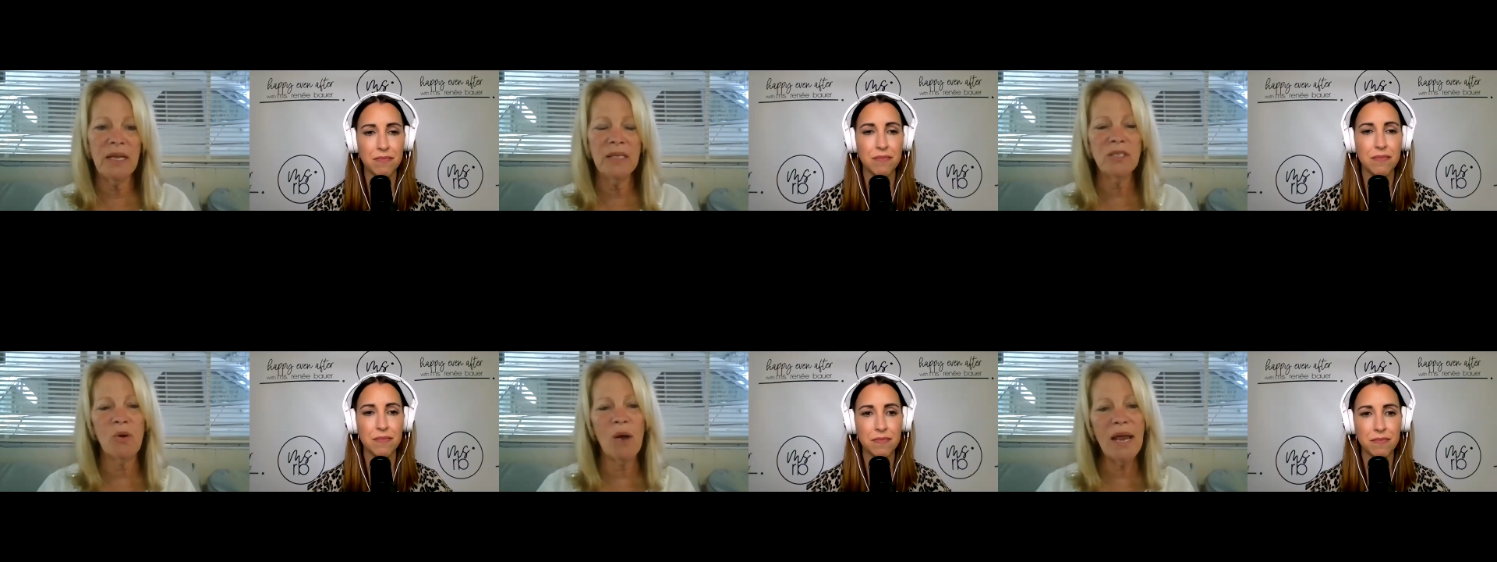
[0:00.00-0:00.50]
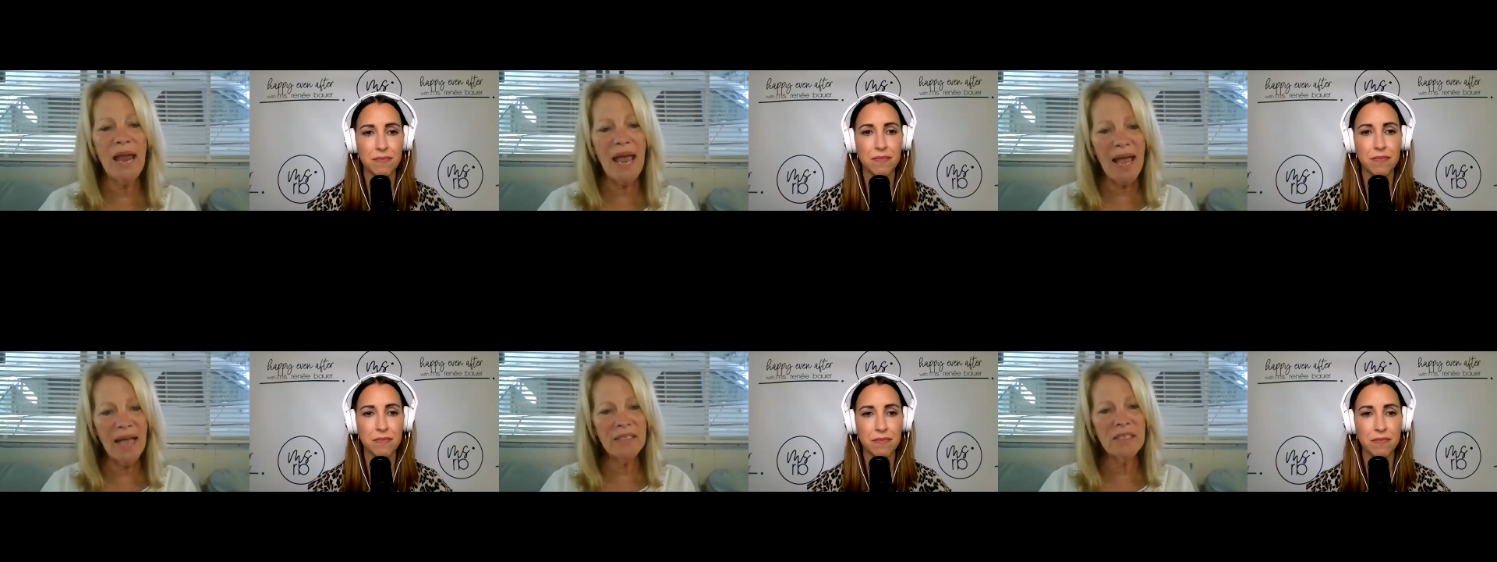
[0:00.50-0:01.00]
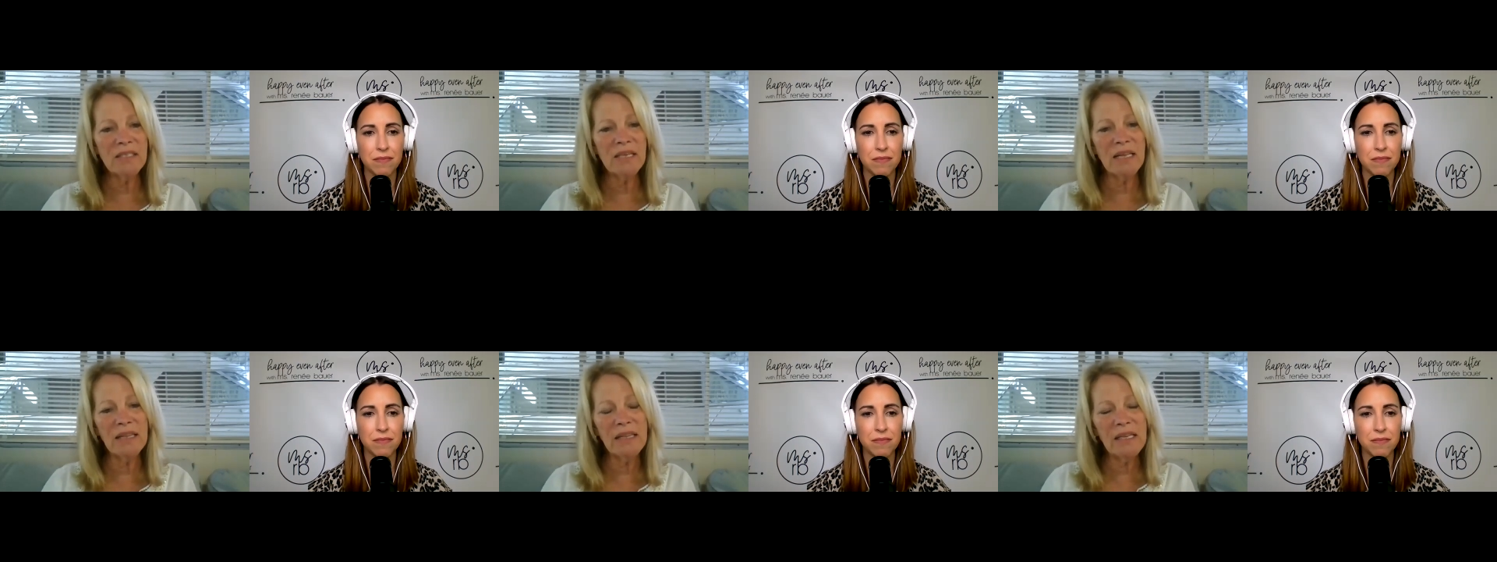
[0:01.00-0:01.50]
Speaker 1: And so I had
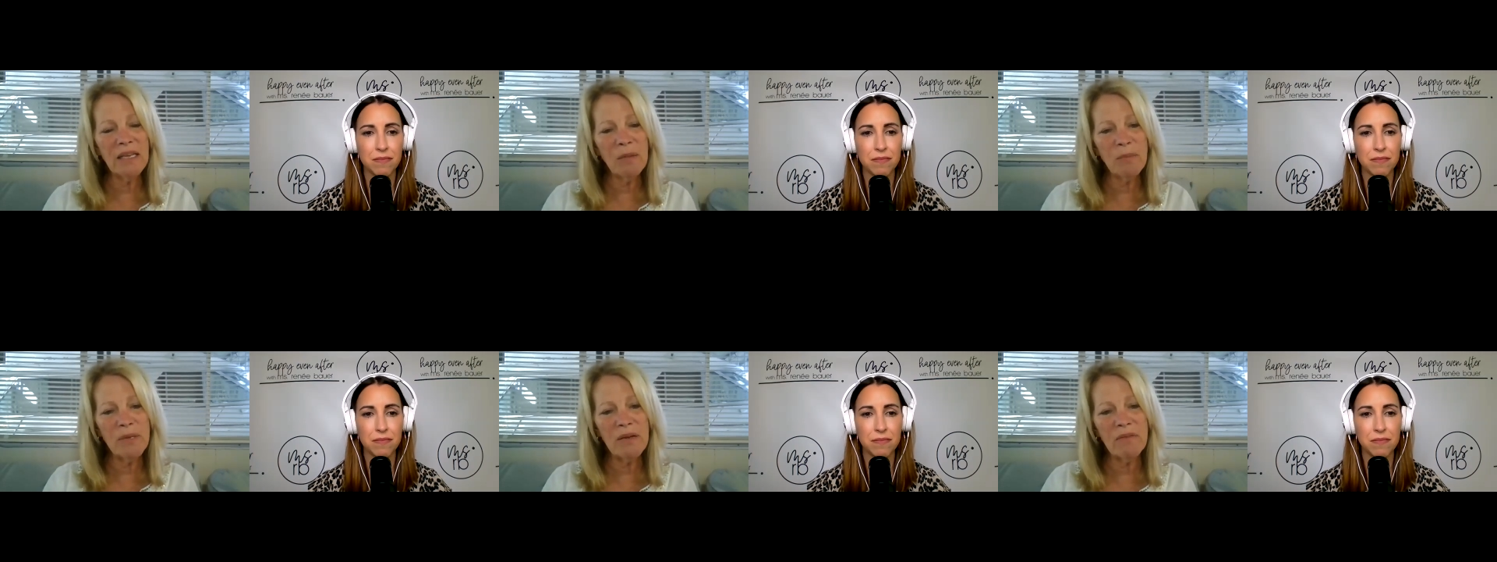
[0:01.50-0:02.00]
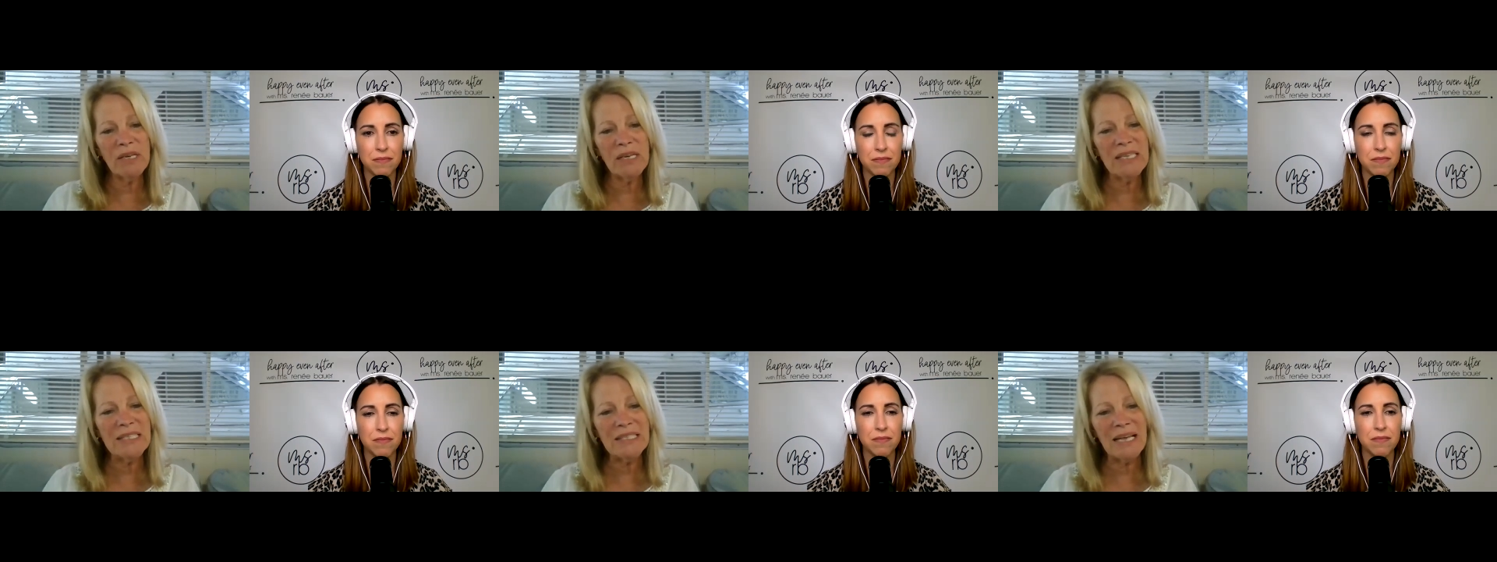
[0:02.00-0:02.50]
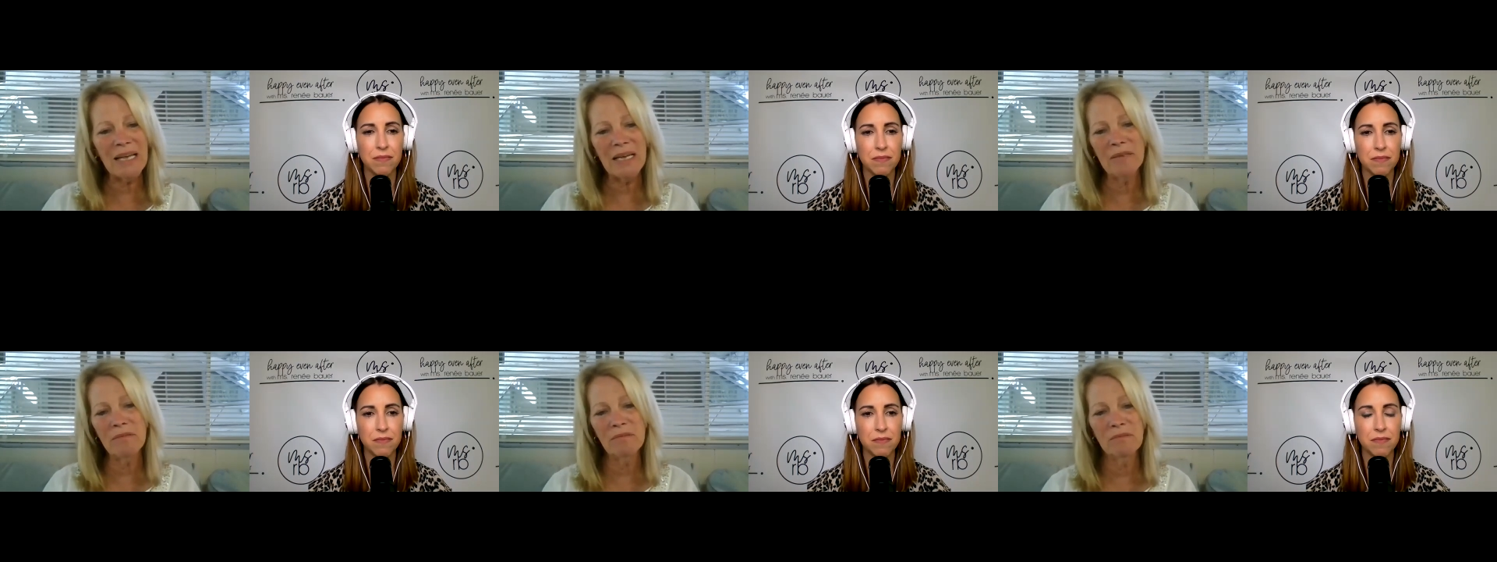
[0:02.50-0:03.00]
a little bit of an
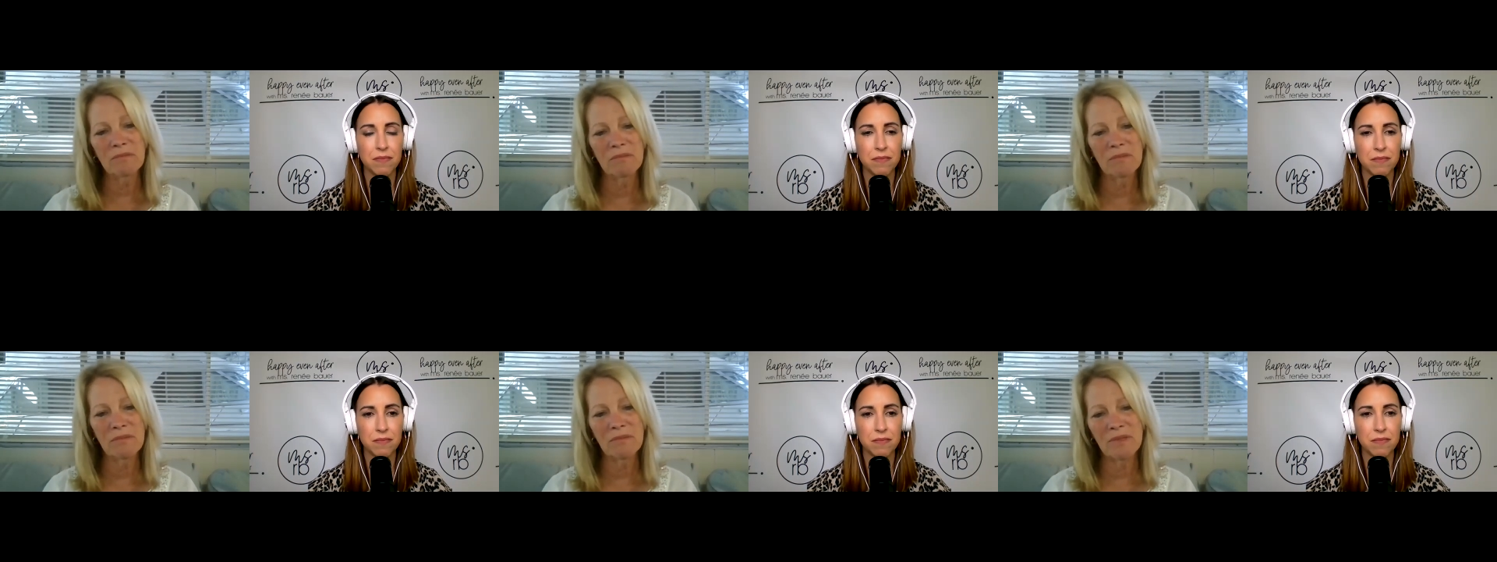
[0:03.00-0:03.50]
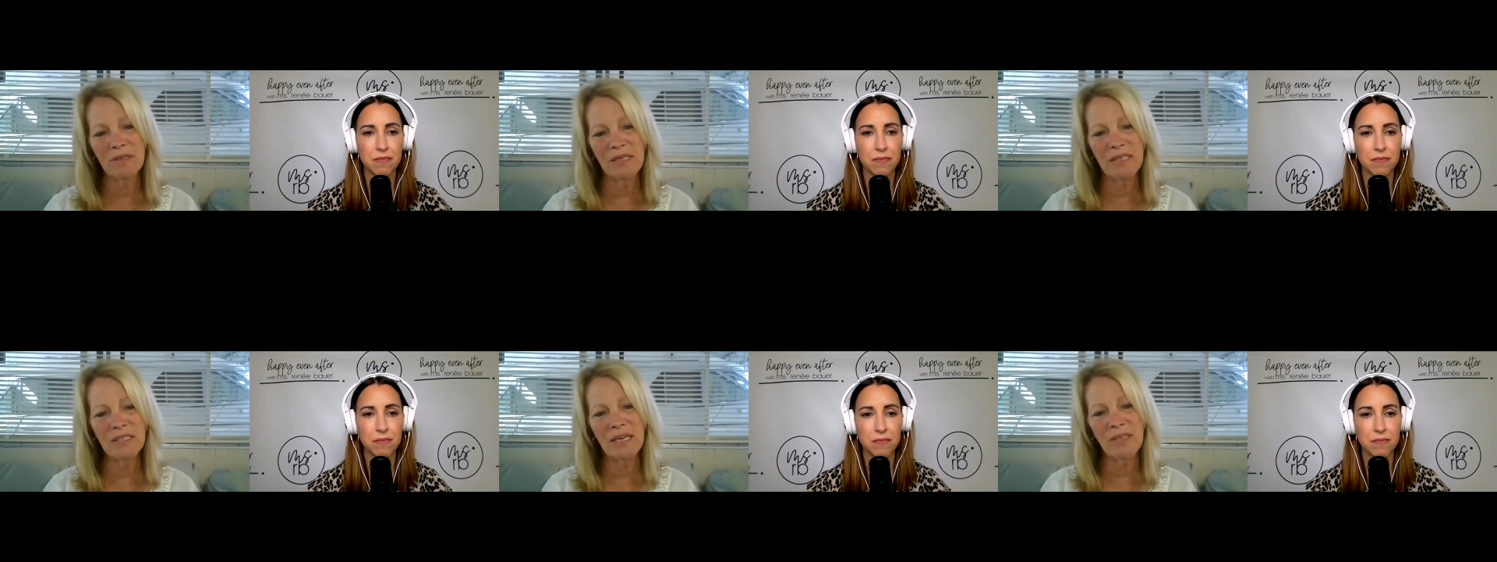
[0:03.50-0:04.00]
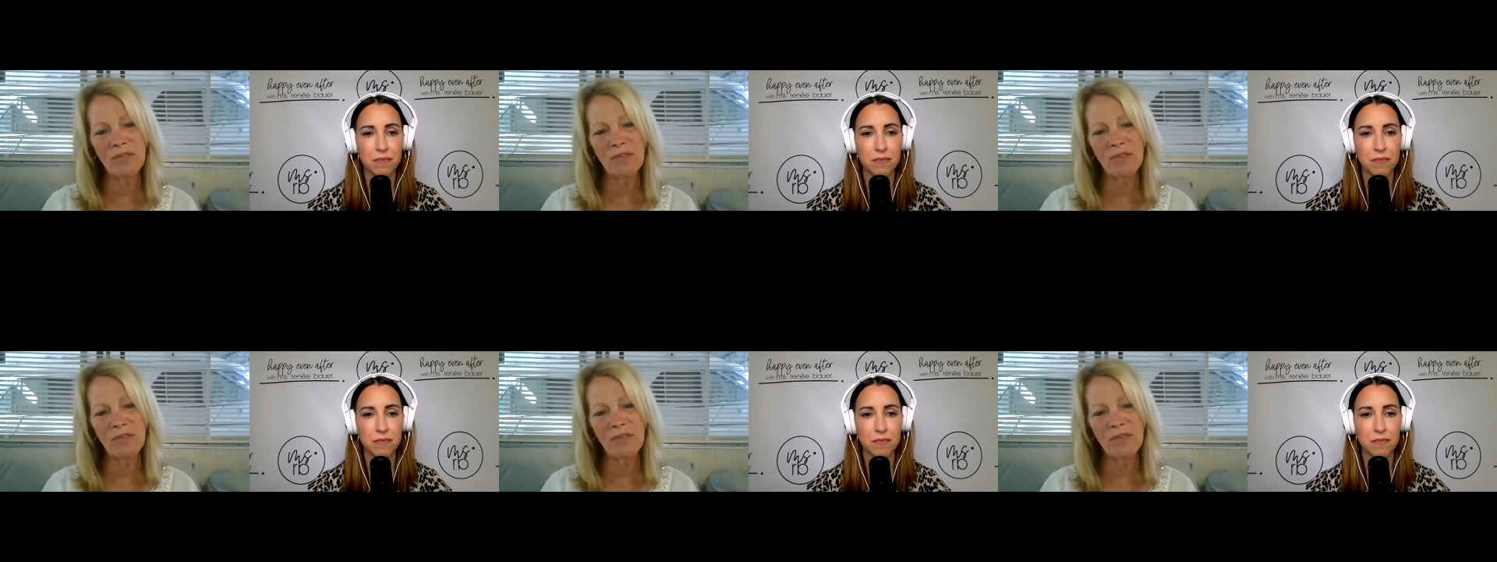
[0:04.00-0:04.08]
inside inside